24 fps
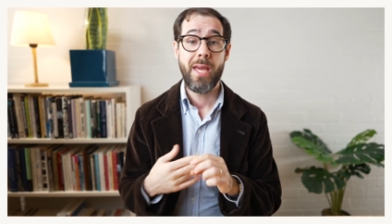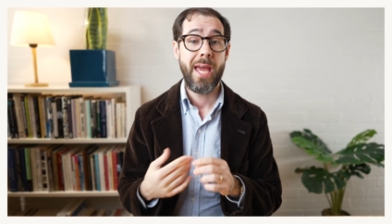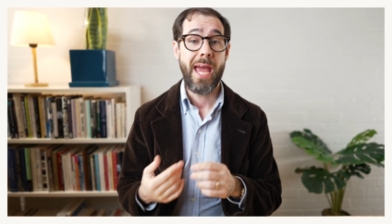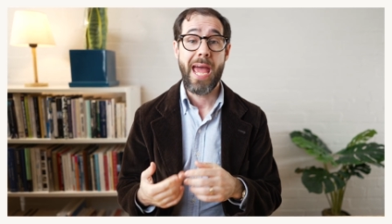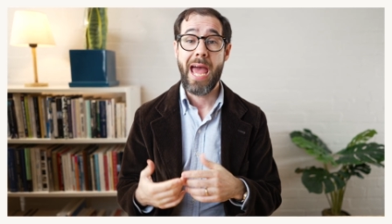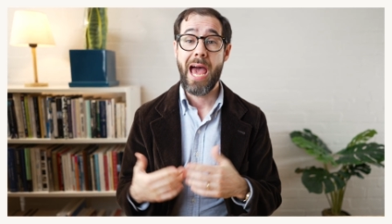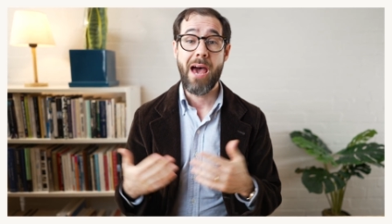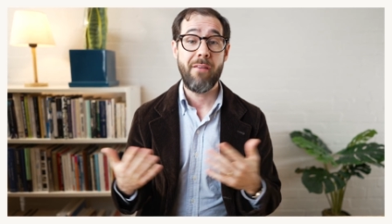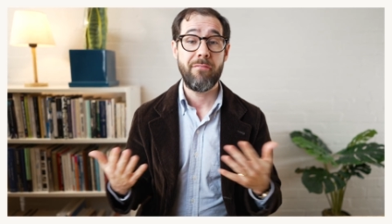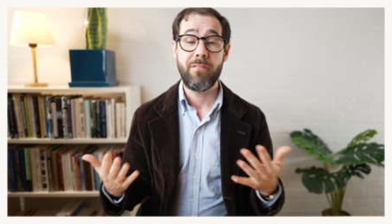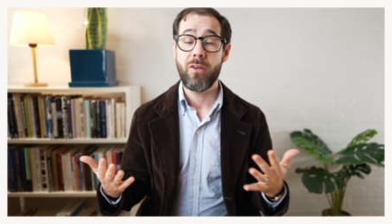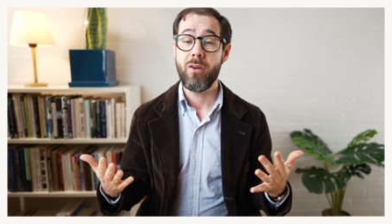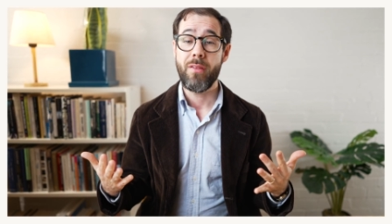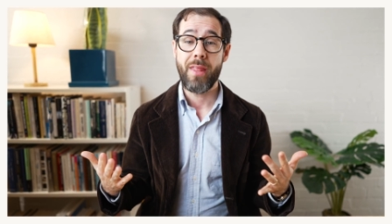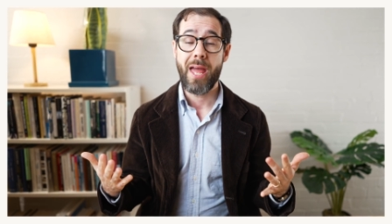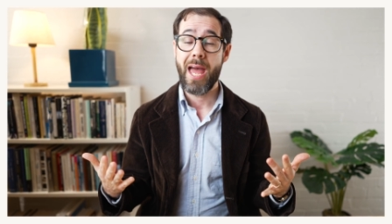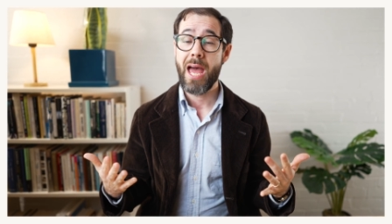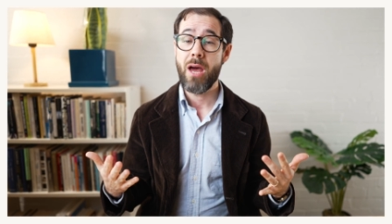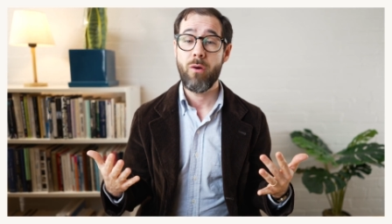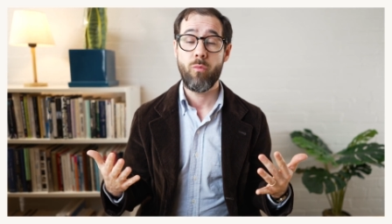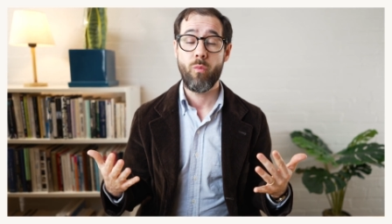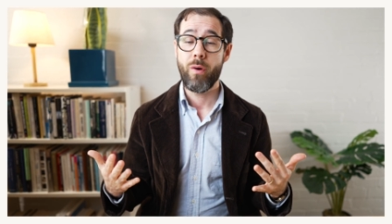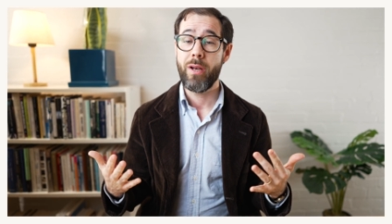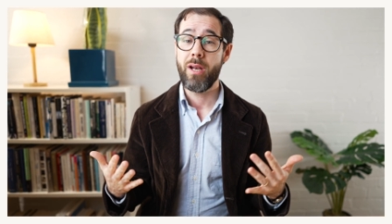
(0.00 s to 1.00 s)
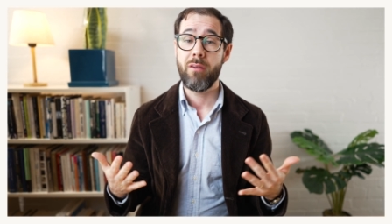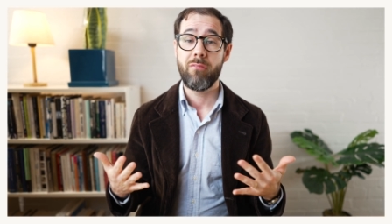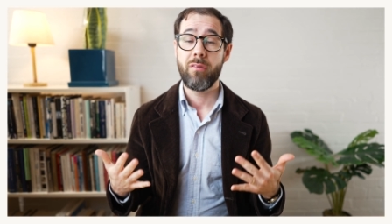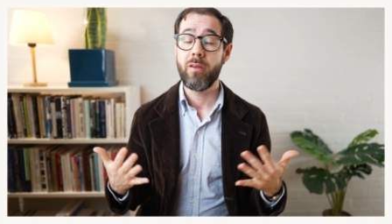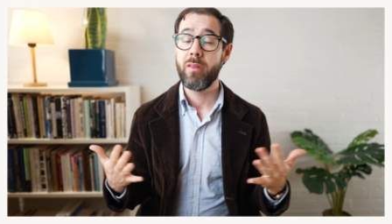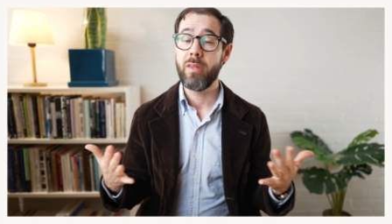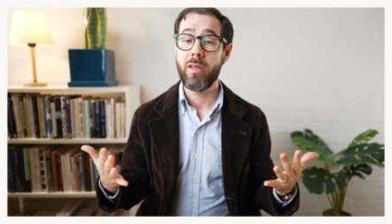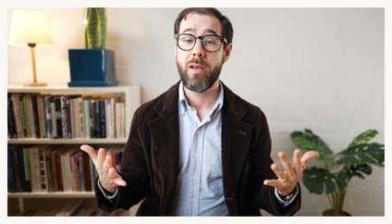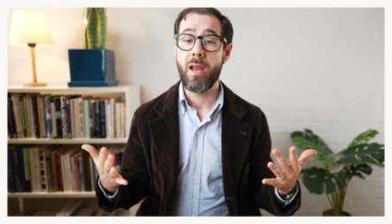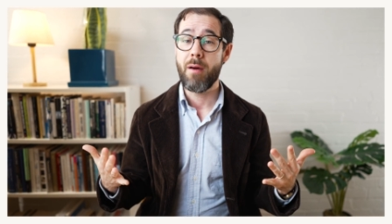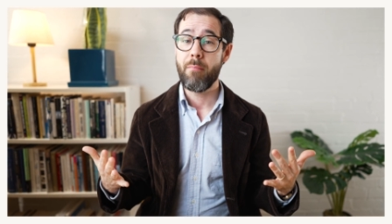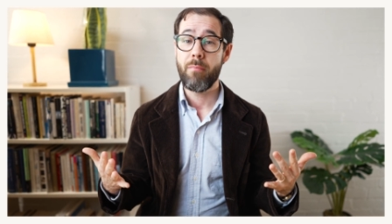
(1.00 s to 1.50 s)
After that, whatever
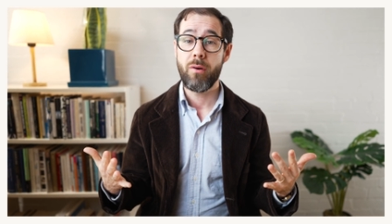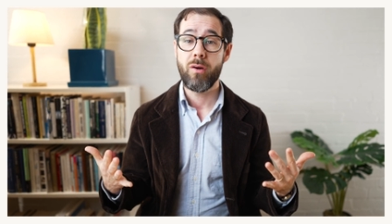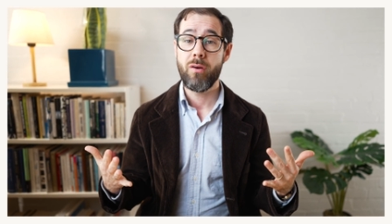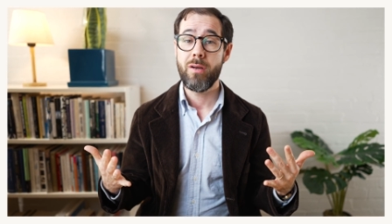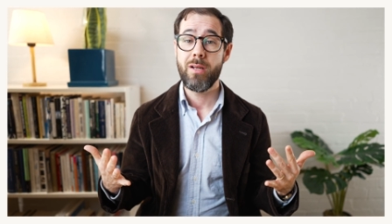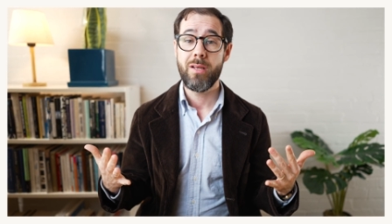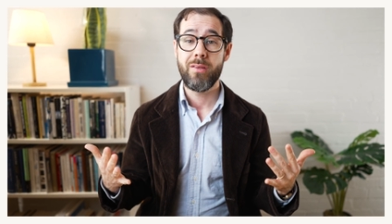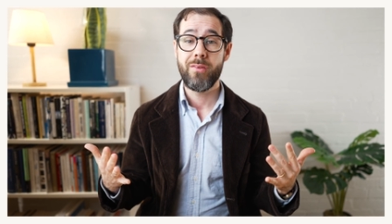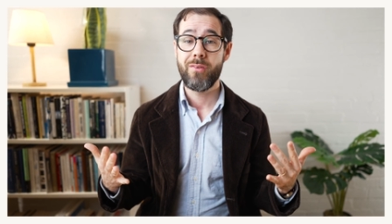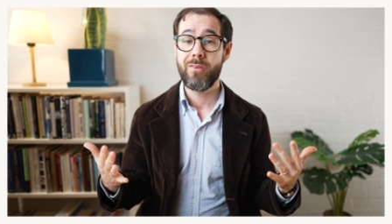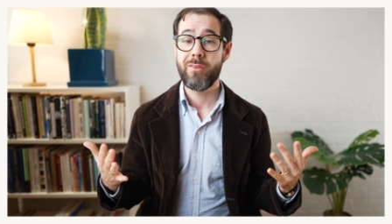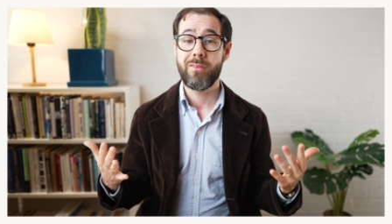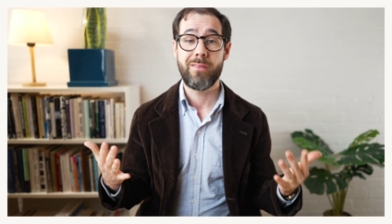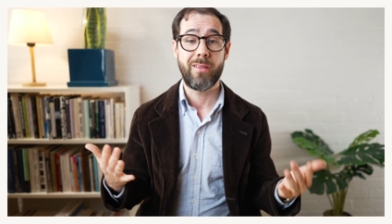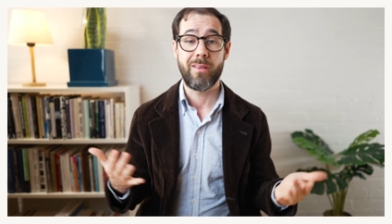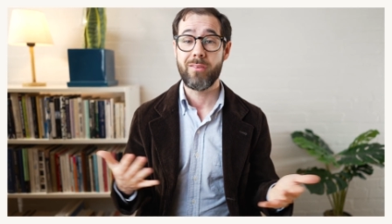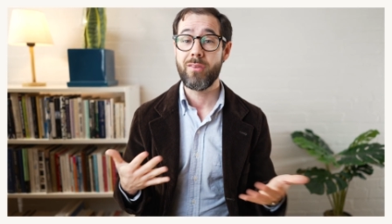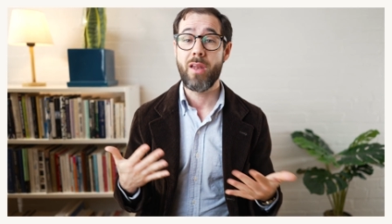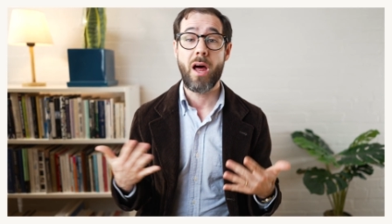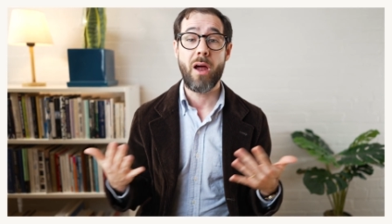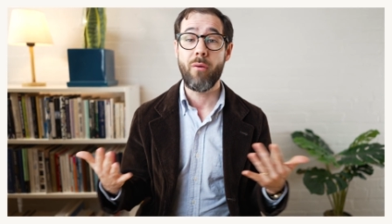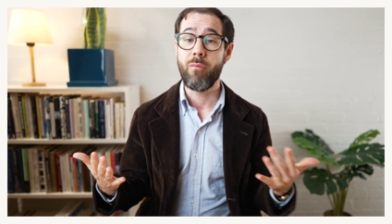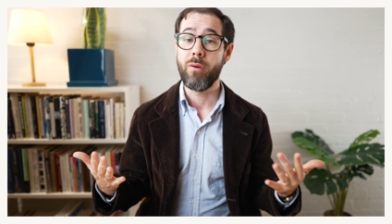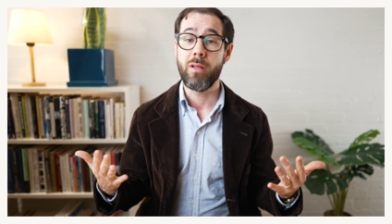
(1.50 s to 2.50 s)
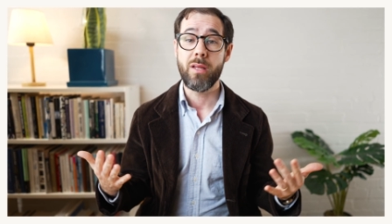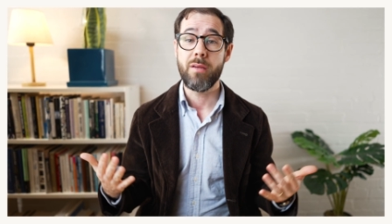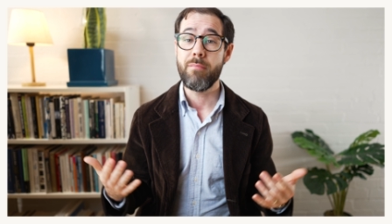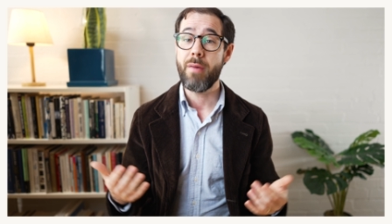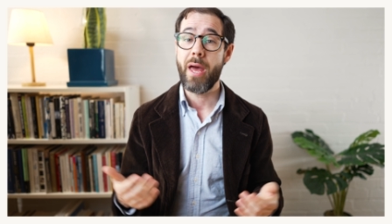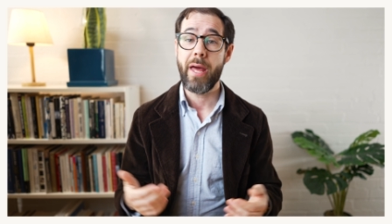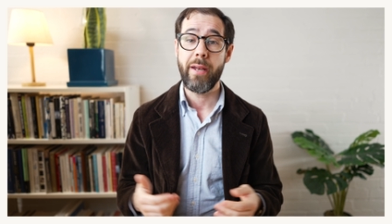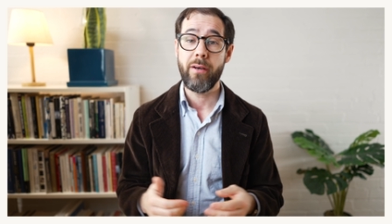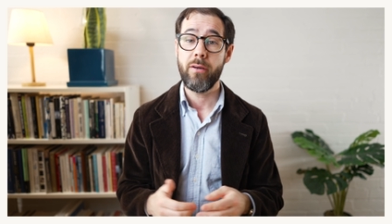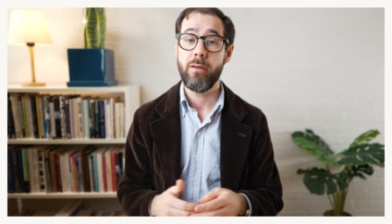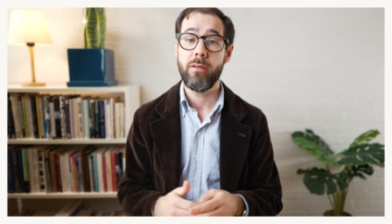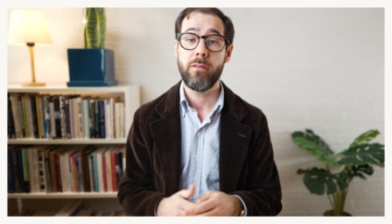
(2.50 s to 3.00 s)
the number is does not really
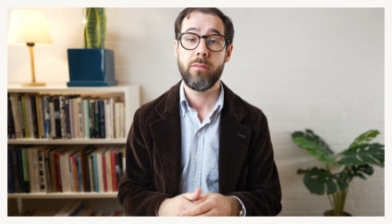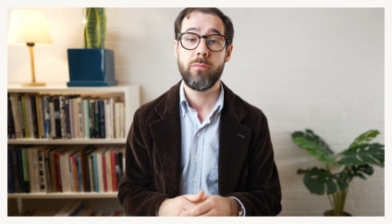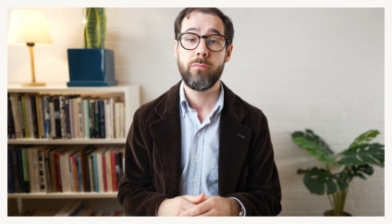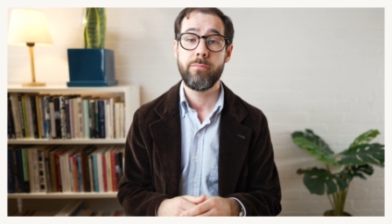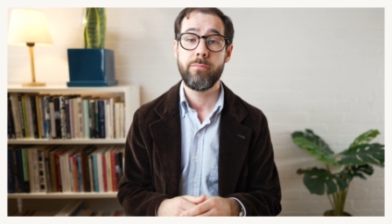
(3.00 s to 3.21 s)
matter.